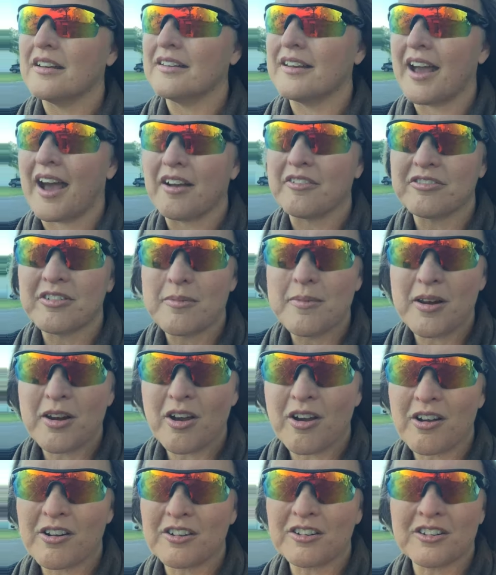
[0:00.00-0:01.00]
Not from an
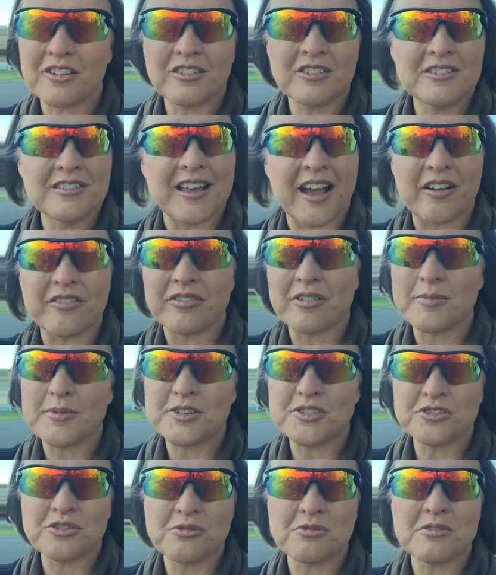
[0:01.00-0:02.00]
article, not from
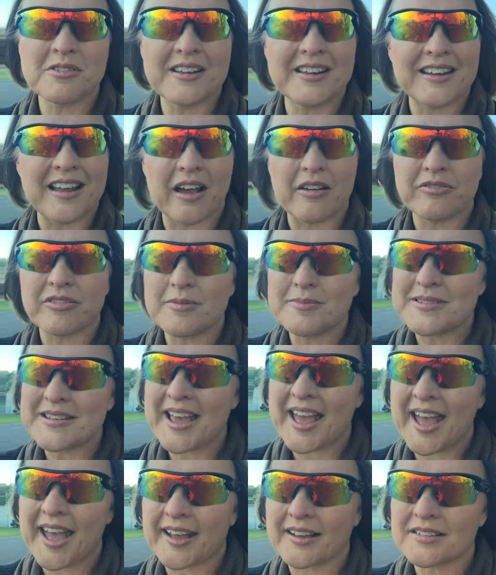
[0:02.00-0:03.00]
a story, not from
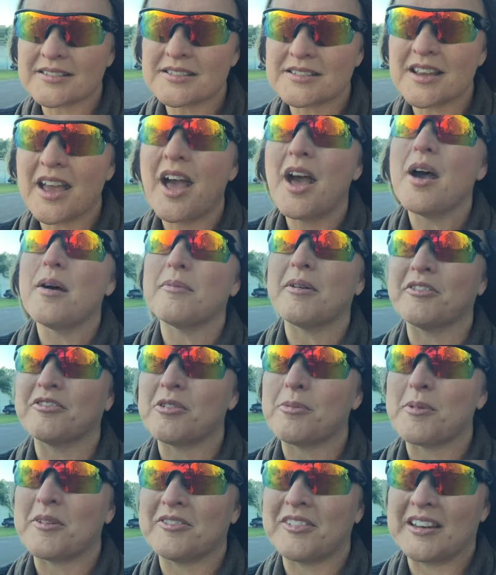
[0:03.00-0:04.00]
text, but
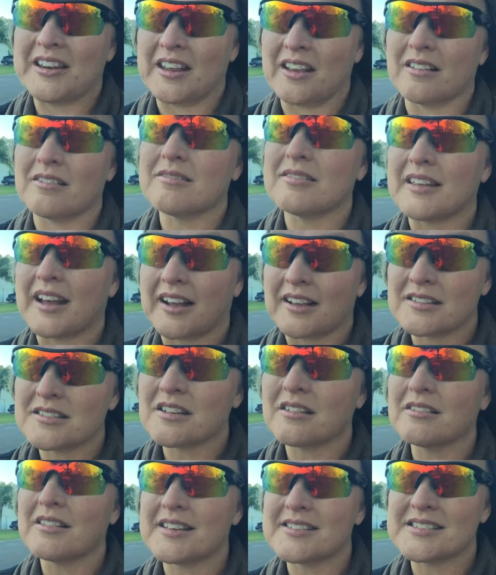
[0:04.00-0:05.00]
from a video.
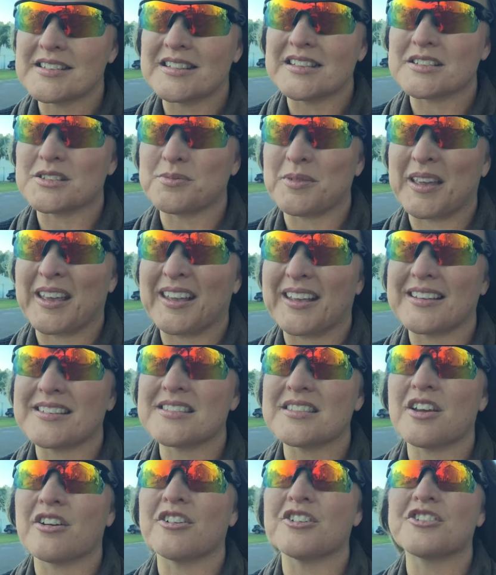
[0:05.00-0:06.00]
That's our lesson this week
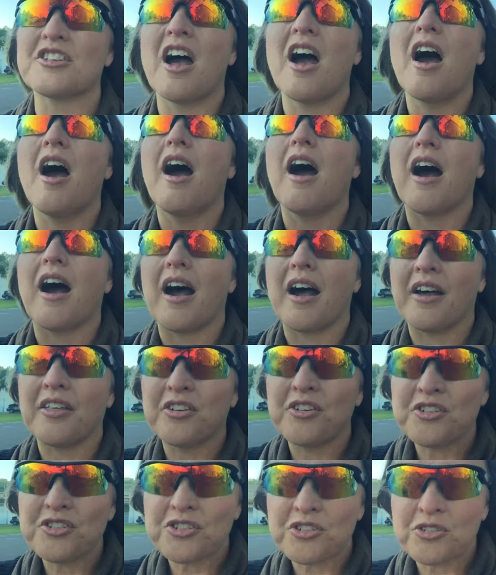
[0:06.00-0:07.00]
is there's other